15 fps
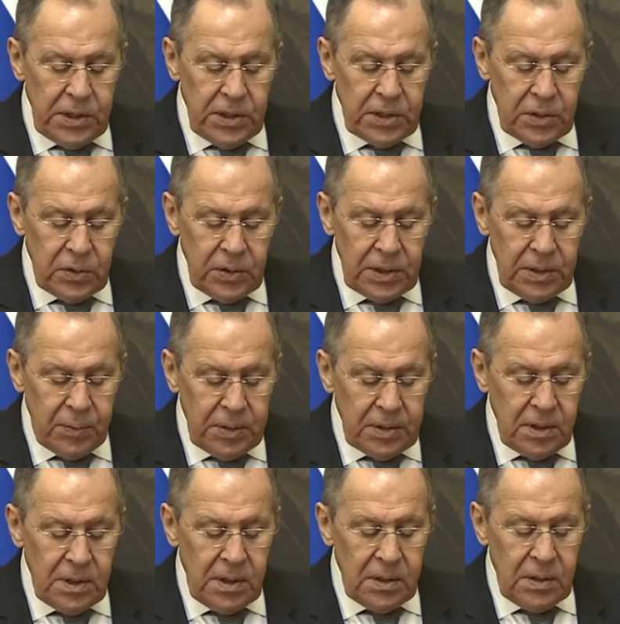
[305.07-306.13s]
about
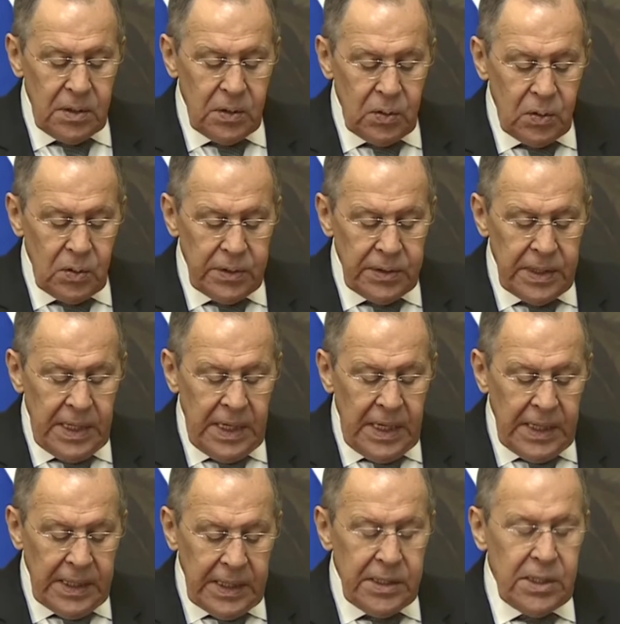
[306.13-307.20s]
holding
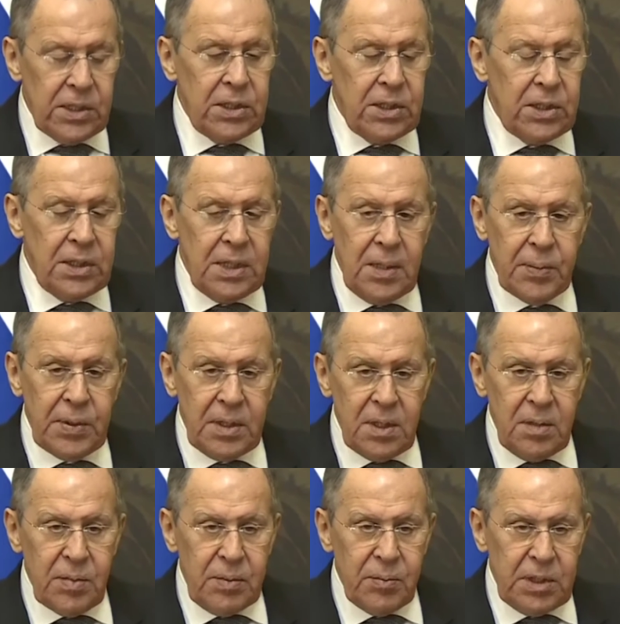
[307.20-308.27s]
elections within
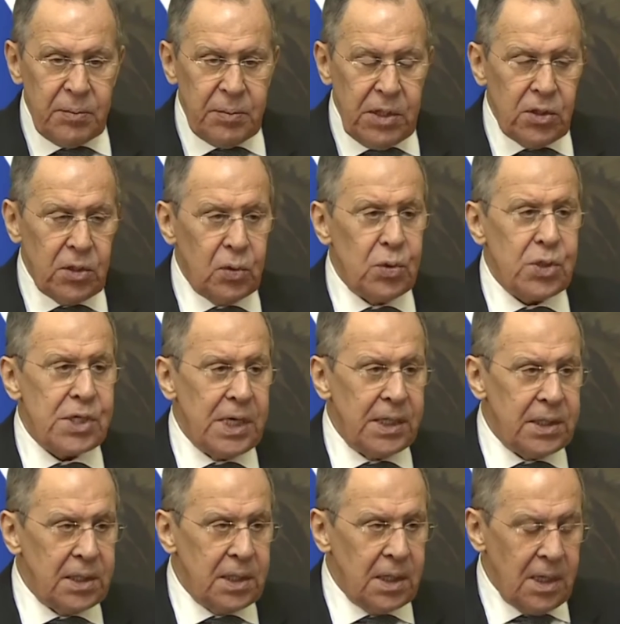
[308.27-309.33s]
sensible timeline and of course
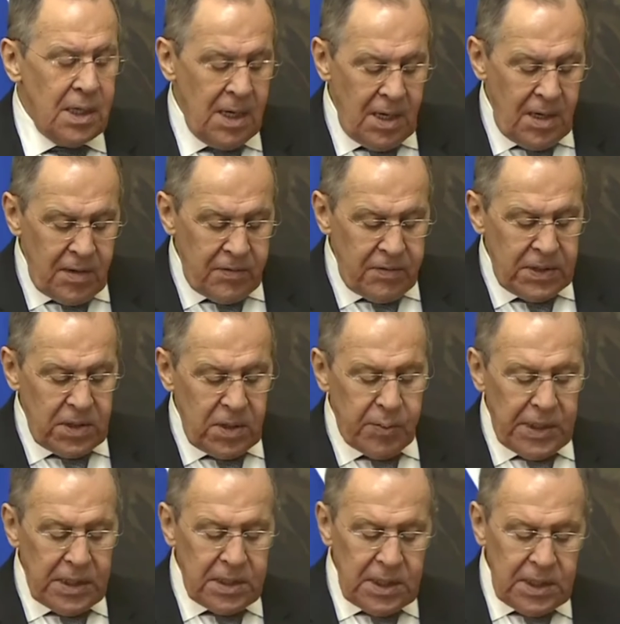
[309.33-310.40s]
we need to provide the
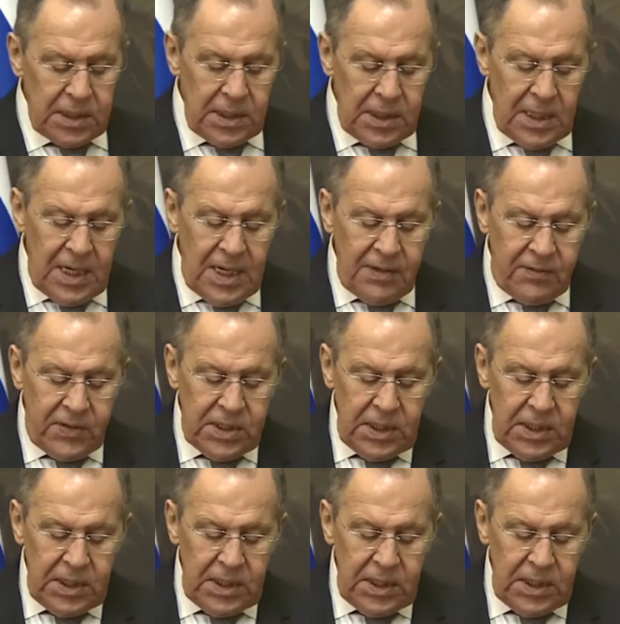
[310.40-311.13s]
participation